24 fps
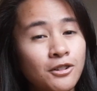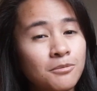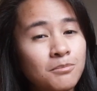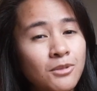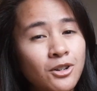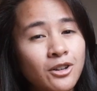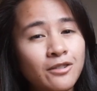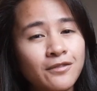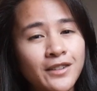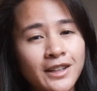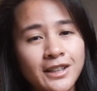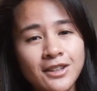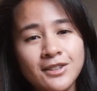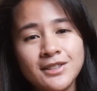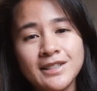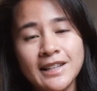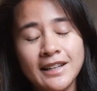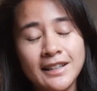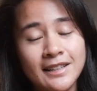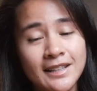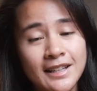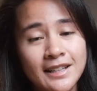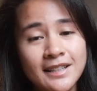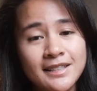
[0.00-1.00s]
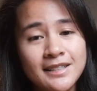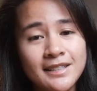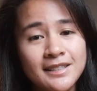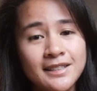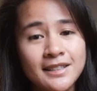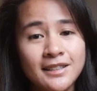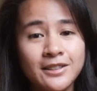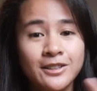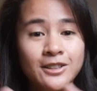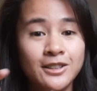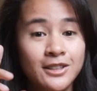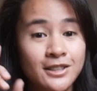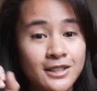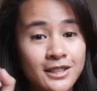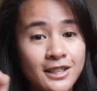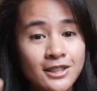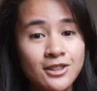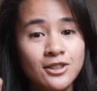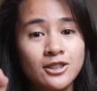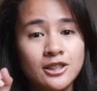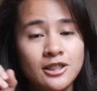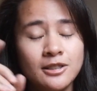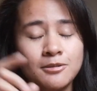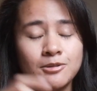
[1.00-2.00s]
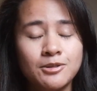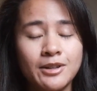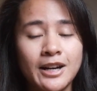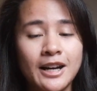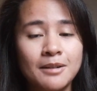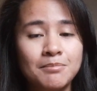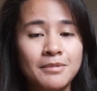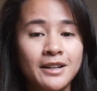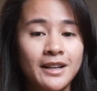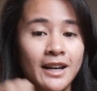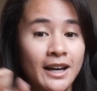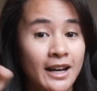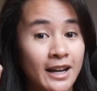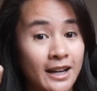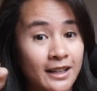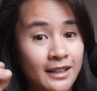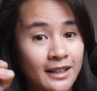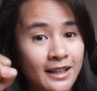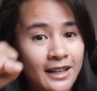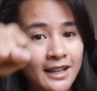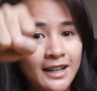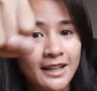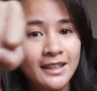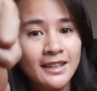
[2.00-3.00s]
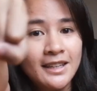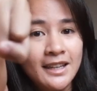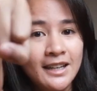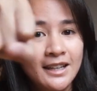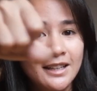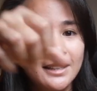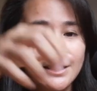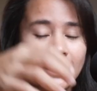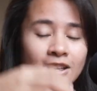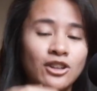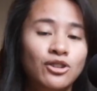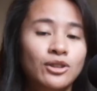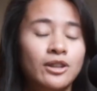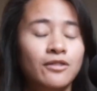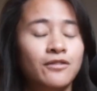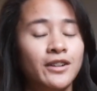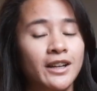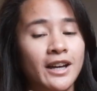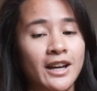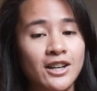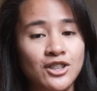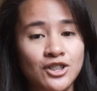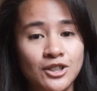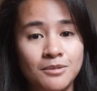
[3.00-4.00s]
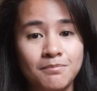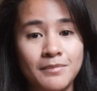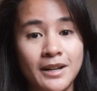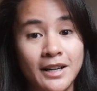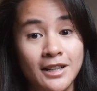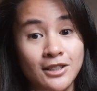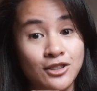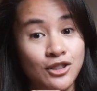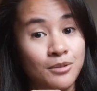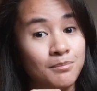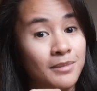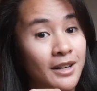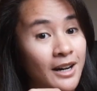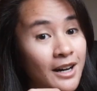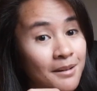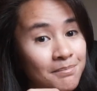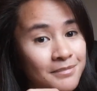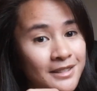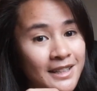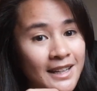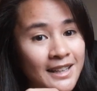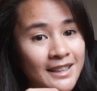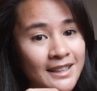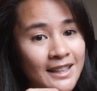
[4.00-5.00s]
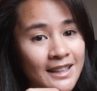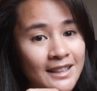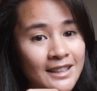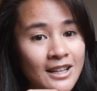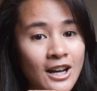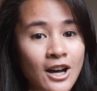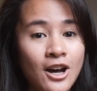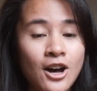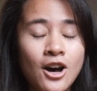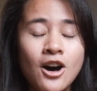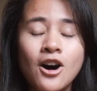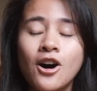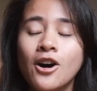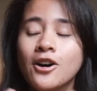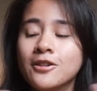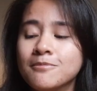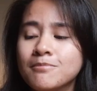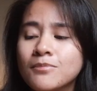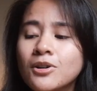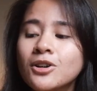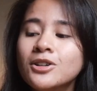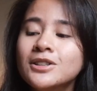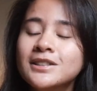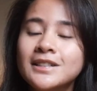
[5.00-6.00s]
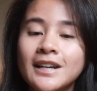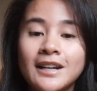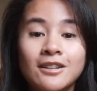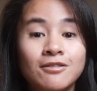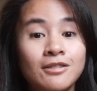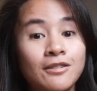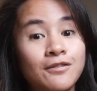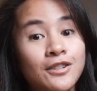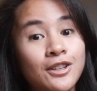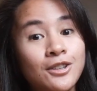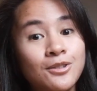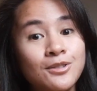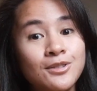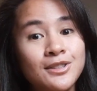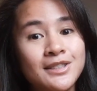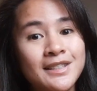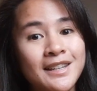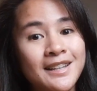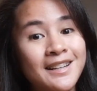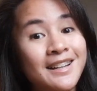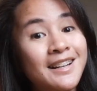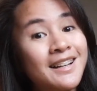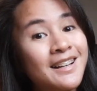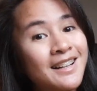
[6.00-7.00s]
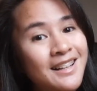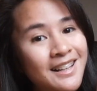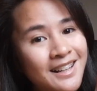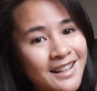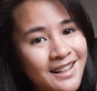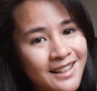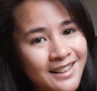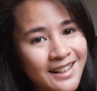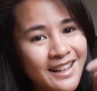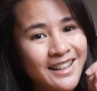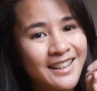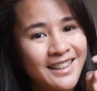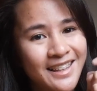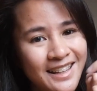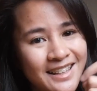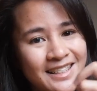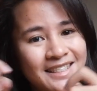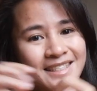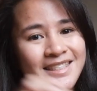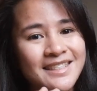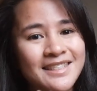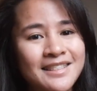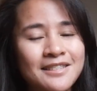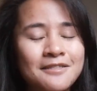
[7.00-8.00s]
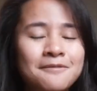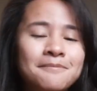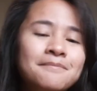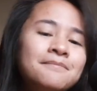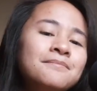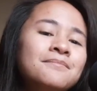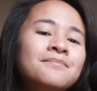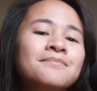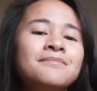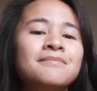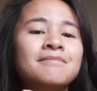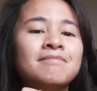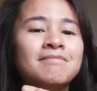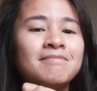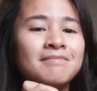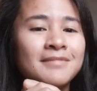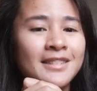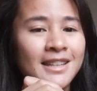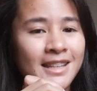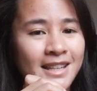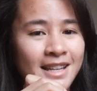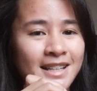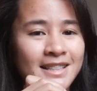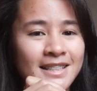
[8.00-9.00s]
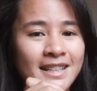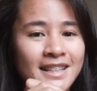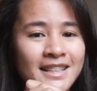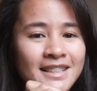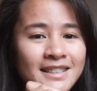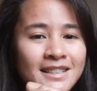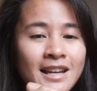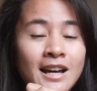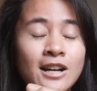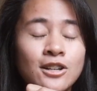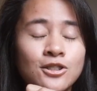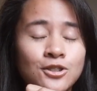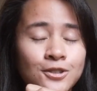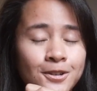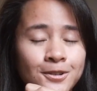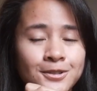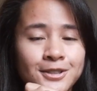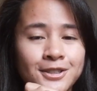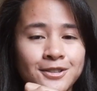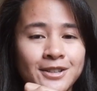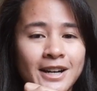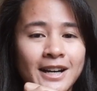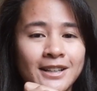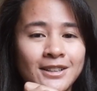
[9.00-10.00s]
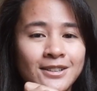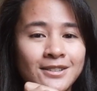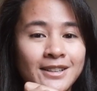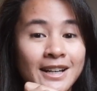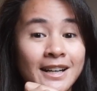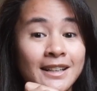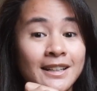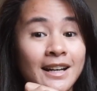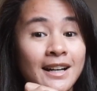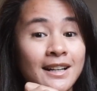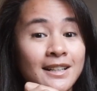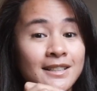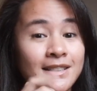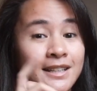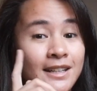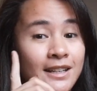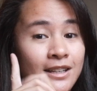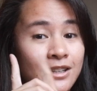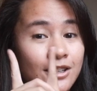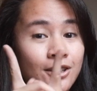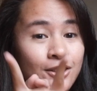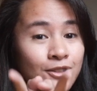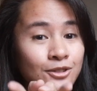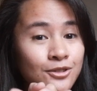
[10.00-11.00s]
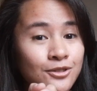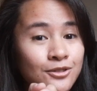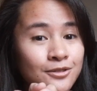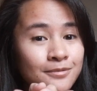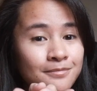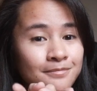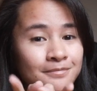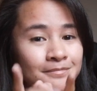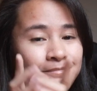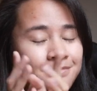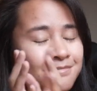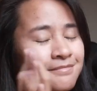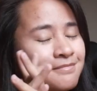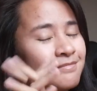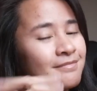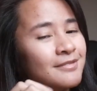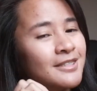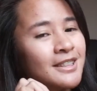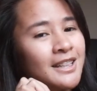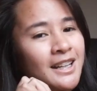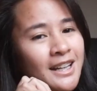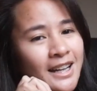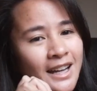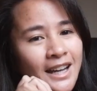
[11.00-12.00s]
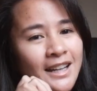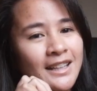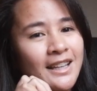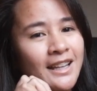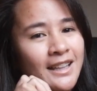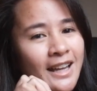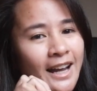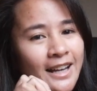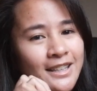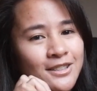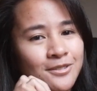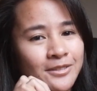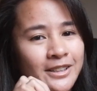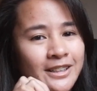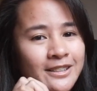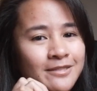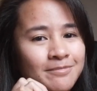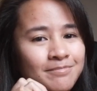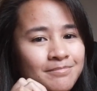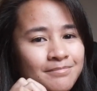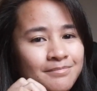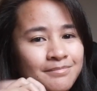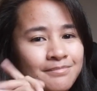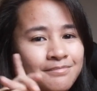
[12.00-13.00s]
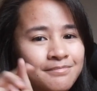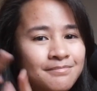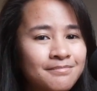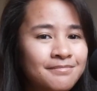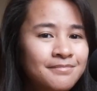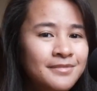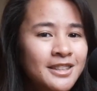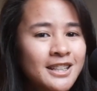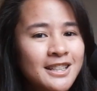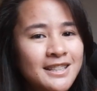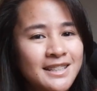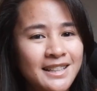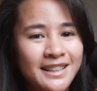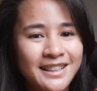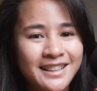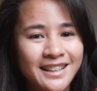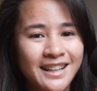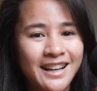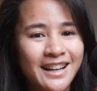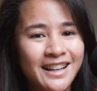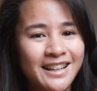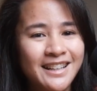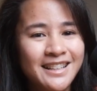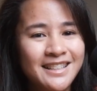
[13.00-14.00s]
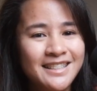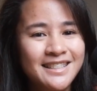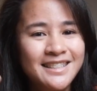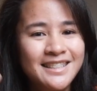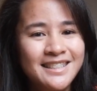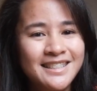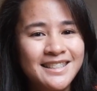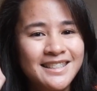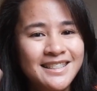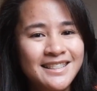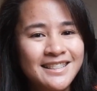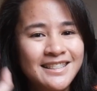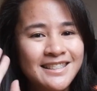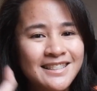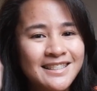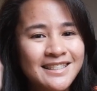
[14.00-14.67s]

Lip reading: more videos like this, consider subscribing and hitting the notification bell to be updated on more tech reviews like this. This is Joe Serrano, and I'll see you in the next one. See you guys.